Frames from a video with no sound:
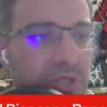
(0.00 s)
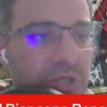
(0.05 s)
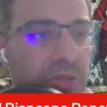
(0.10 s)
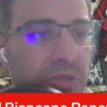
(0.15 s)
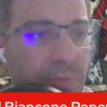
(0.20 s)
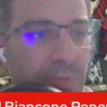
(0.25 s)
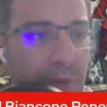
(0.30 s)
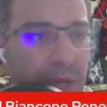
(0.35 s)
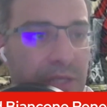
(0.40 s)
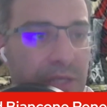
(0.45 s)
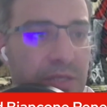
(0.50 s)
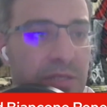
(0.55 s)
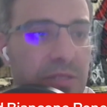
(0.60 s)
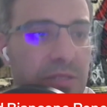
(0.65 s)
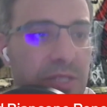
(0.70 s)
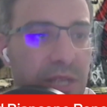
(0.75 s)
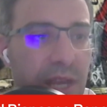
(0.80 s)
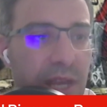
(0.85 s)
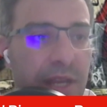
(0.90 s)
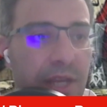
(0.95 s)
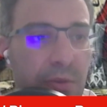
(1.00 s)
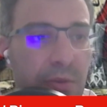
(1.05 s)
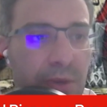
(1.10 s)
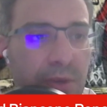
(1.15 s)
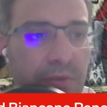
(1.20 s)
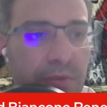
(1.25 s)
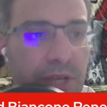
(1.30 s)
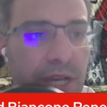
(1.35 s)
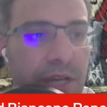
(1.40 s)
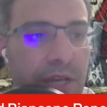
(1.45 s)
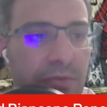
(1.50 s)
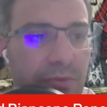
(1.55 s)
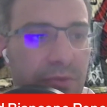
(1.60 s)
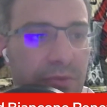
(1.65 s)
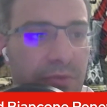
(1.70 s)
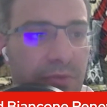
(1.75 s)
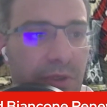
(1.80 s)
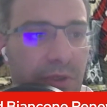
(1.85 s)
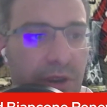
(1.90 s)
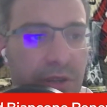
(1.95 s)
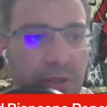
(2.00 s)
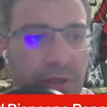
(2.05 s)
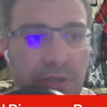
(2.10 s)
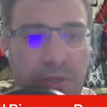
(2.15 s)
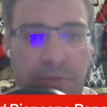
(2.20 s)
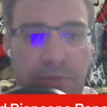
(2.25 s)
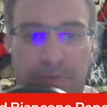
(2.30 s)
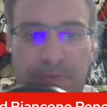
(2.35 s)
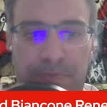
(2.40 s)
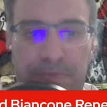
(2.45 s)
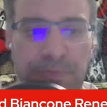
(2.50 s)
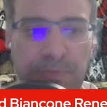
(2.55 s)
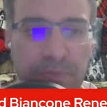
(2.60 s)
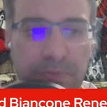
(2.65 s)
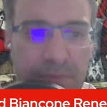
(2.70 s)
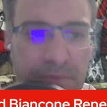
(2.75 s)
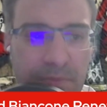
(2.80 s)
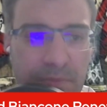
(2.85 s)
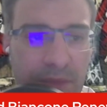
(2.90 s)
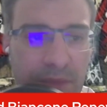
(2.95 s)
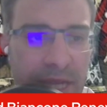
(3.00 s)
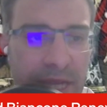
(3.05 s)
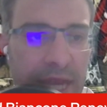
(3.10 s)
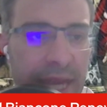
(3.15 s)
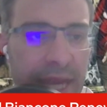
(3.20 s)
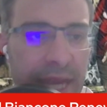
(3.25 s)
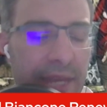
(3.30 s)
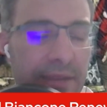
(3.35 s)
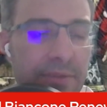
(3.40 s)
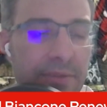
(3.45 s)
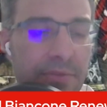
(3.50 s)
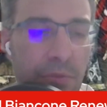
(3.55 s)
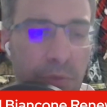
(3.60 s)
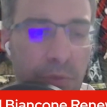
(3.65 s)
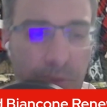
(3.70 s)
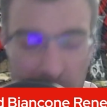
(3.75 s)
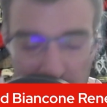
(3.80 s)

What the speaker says: the best signing we have gotten from Forest, and we're